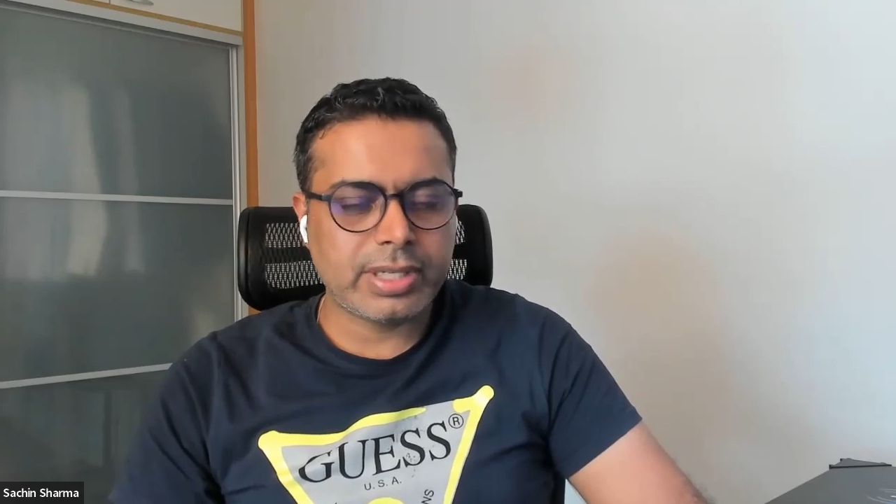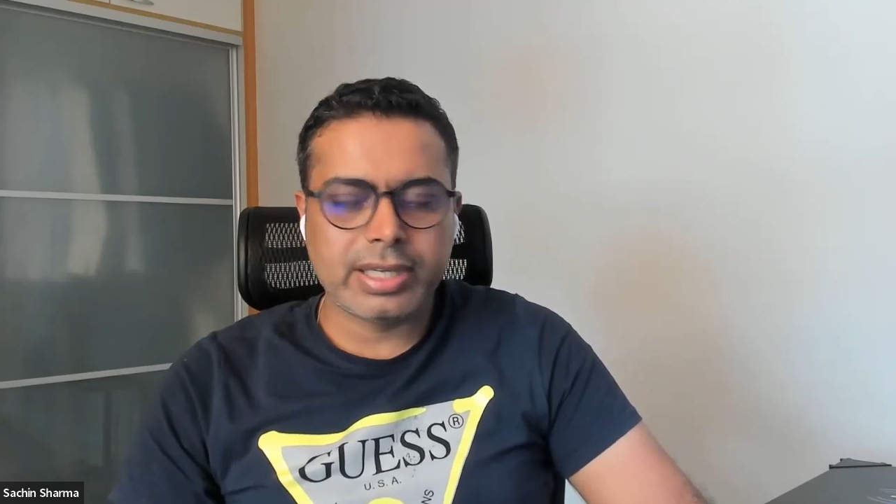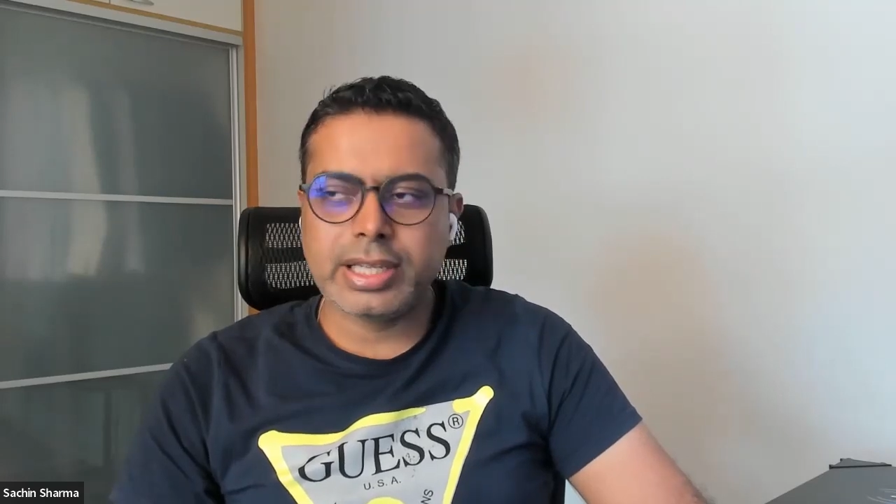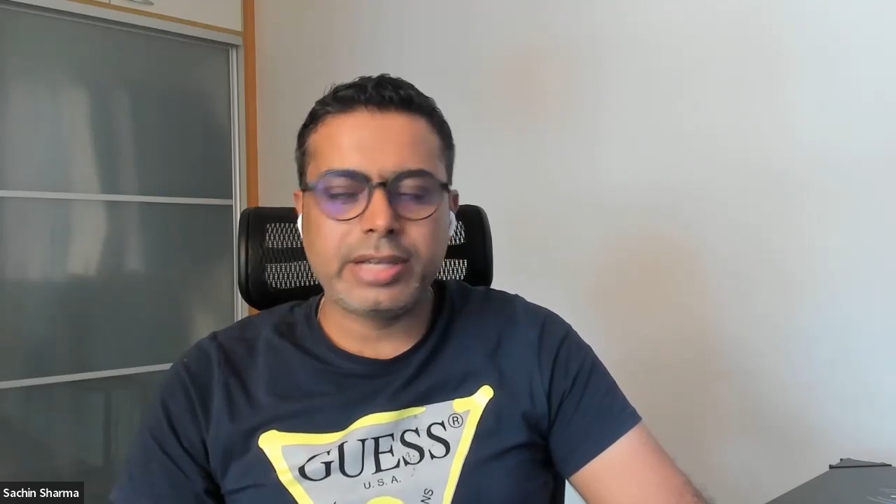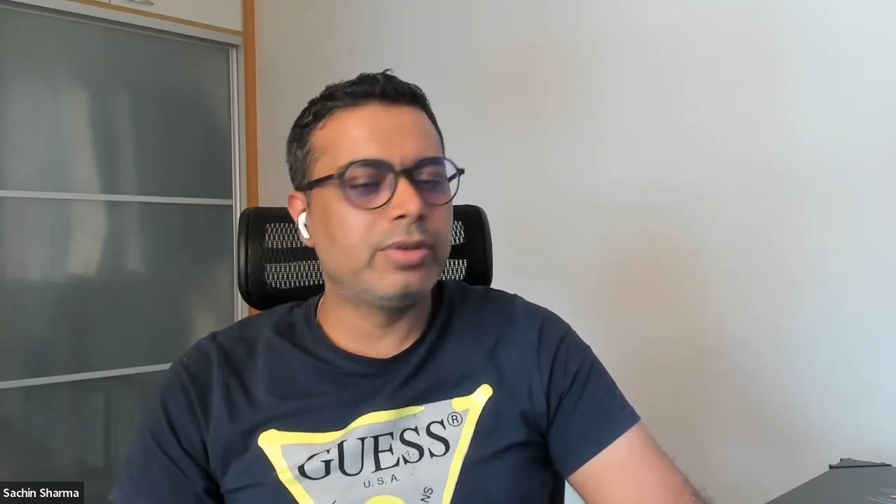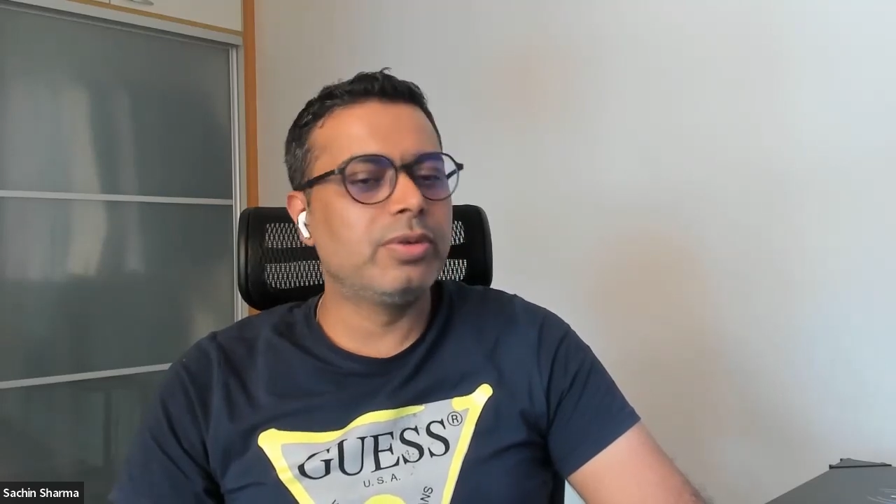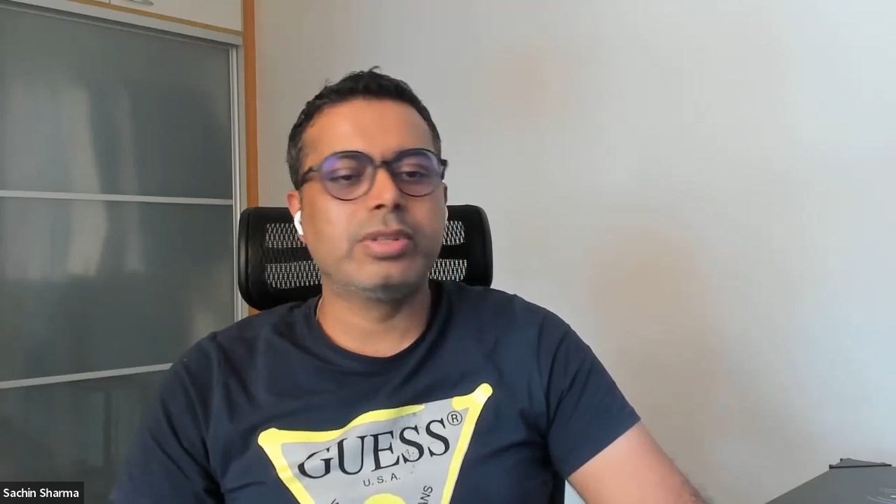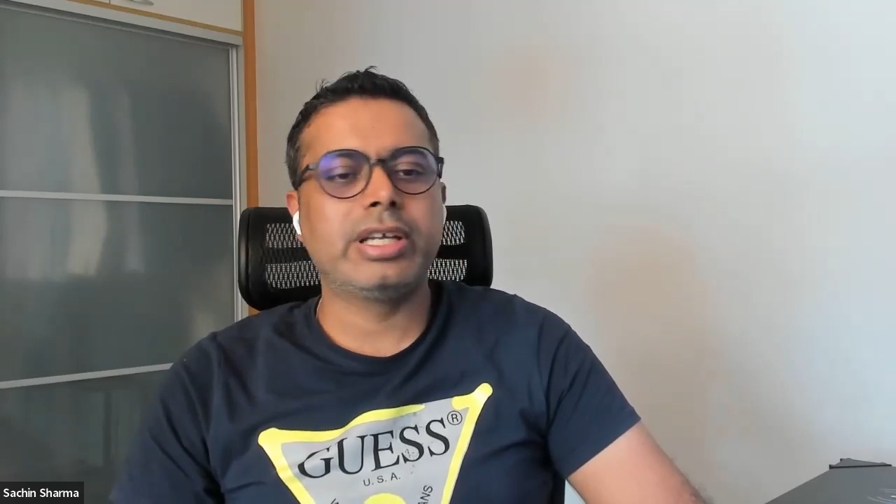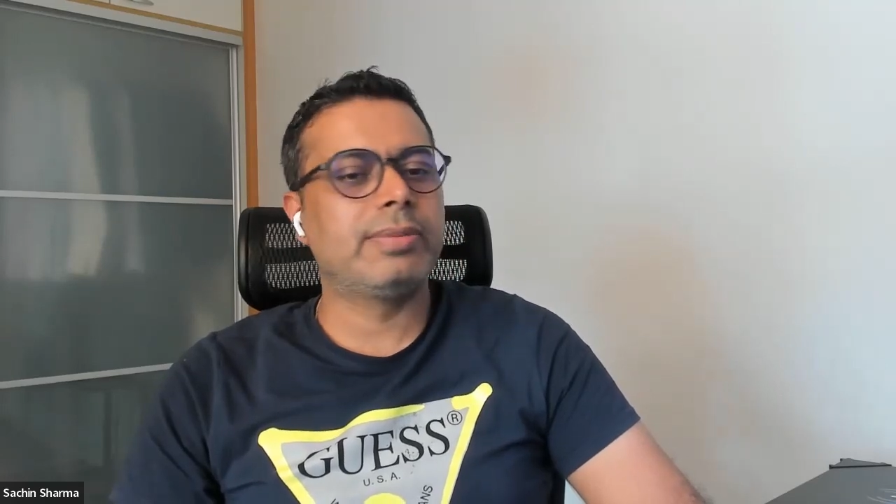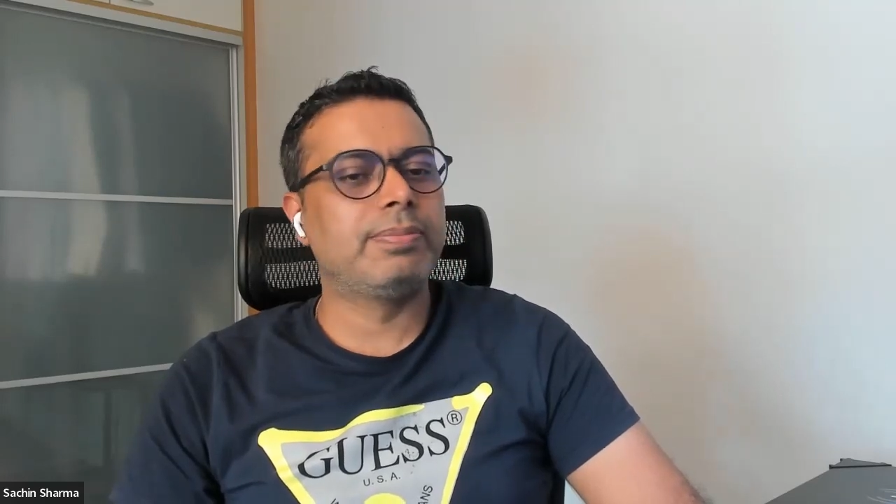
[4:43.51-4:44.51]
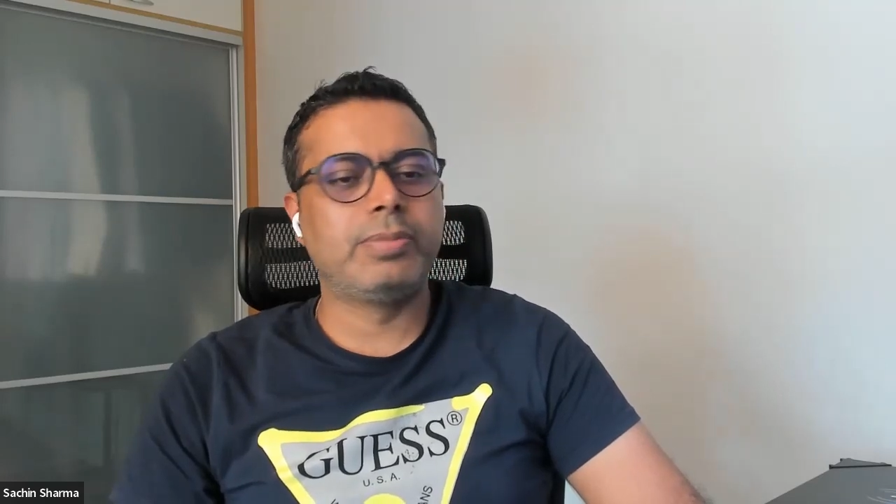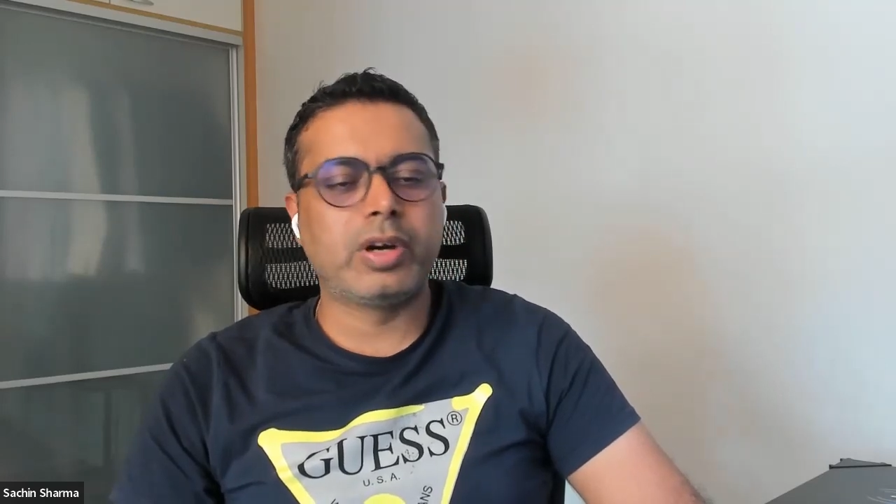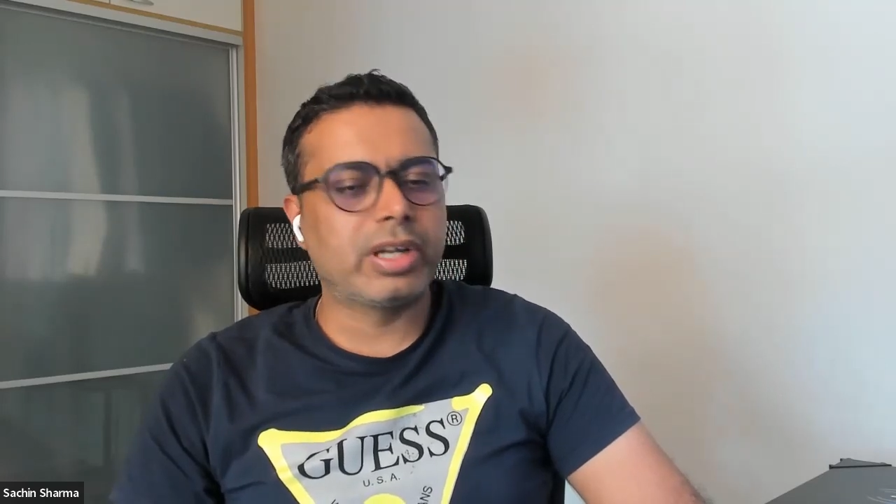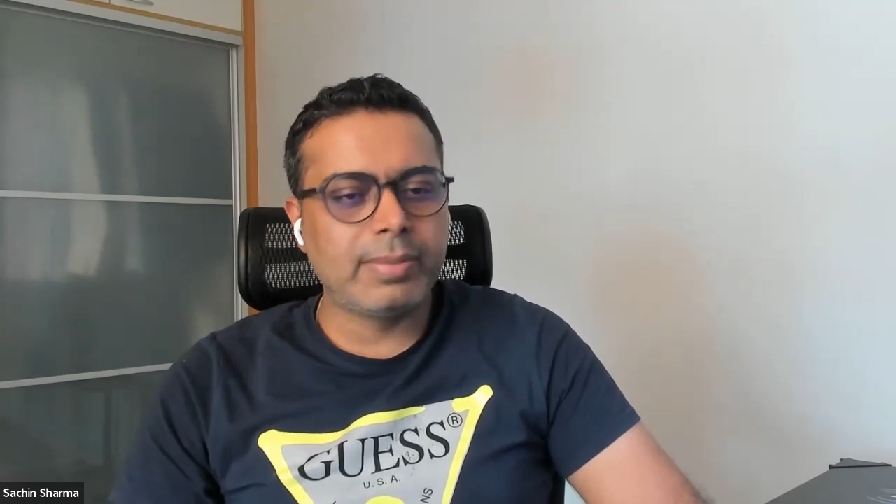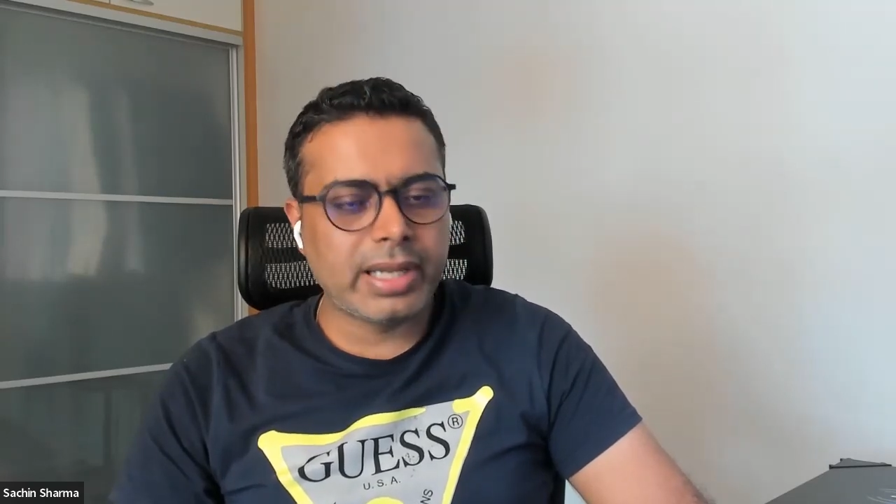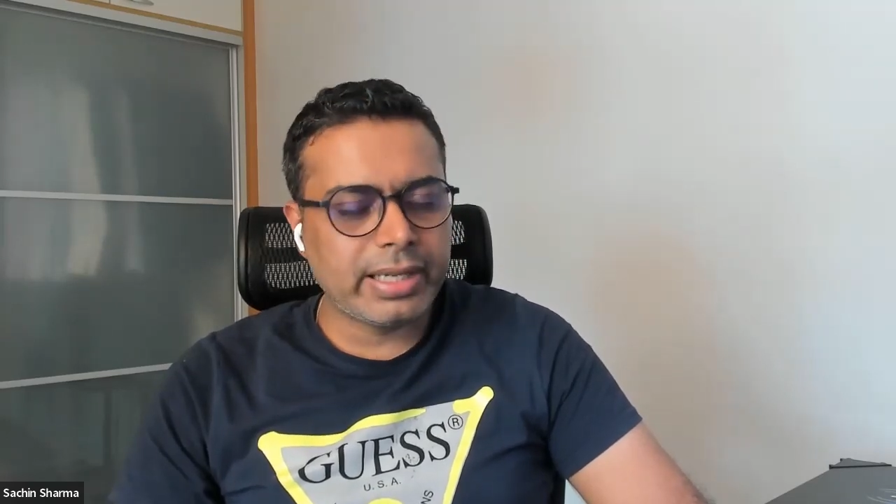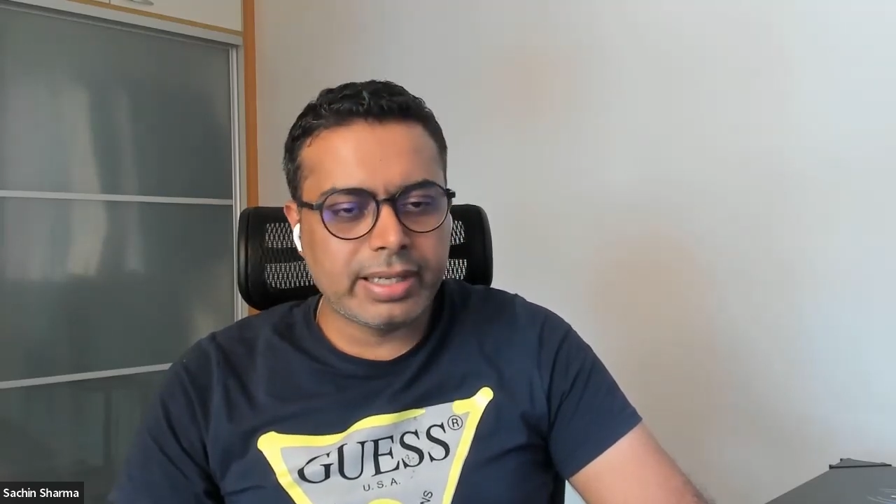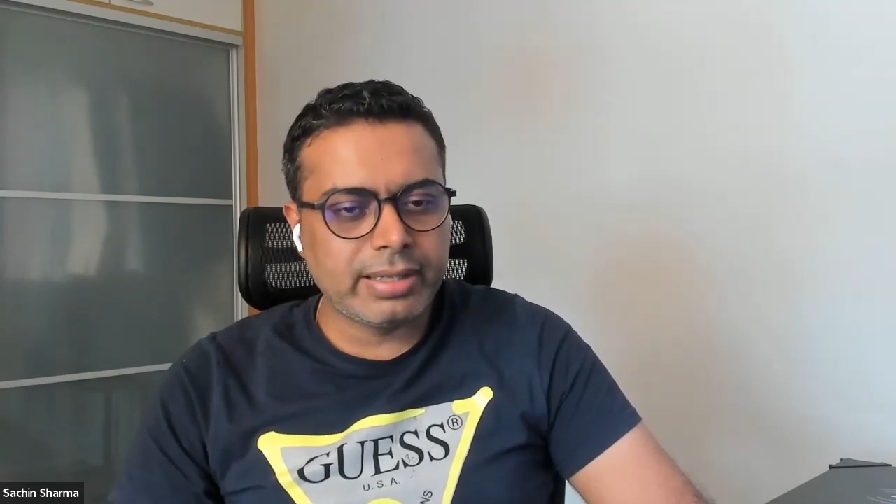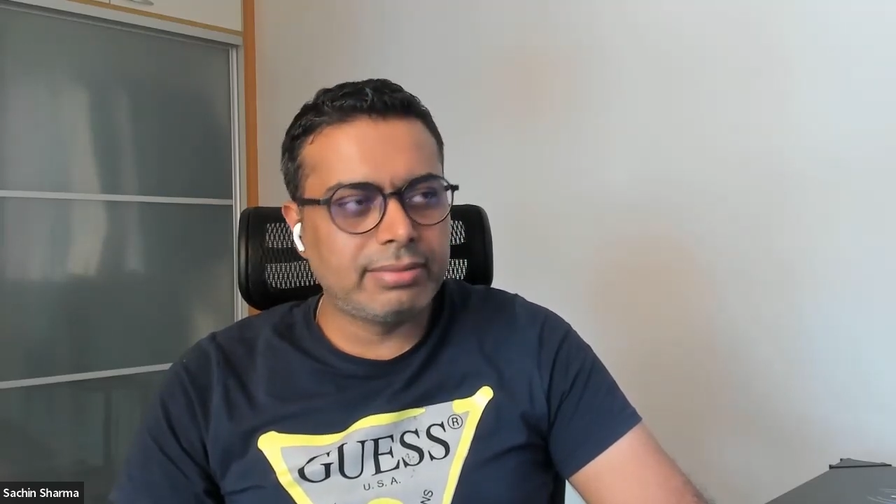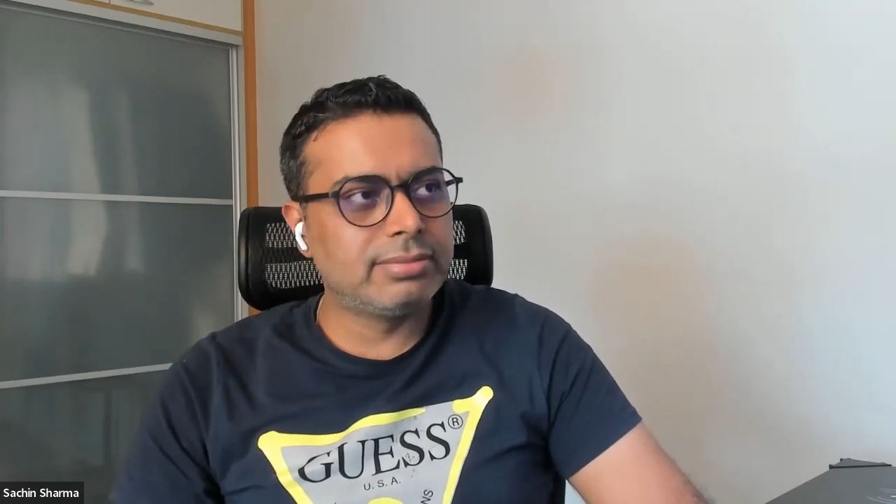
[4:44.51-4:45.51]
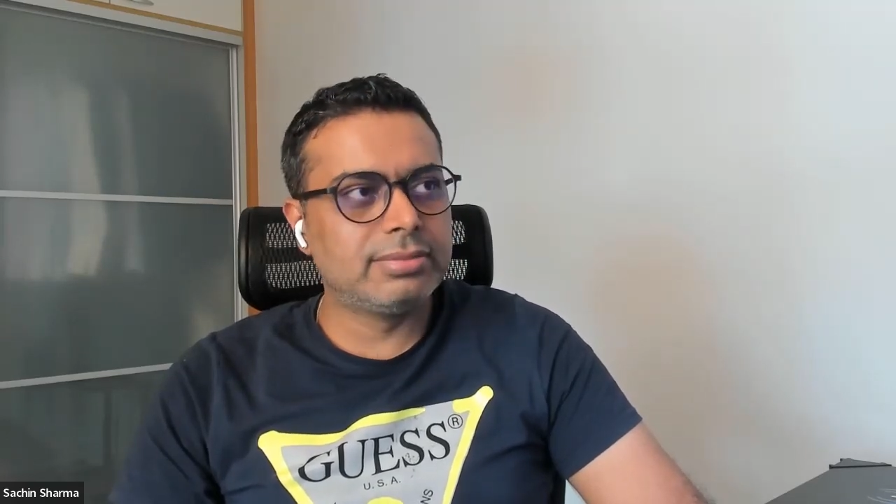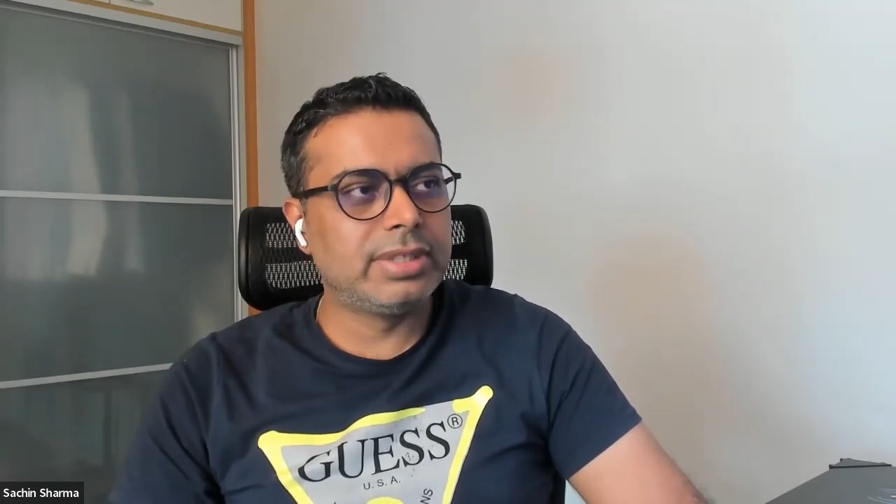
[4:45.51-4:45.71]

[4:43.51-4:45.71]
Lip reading: And then you look their bottom line and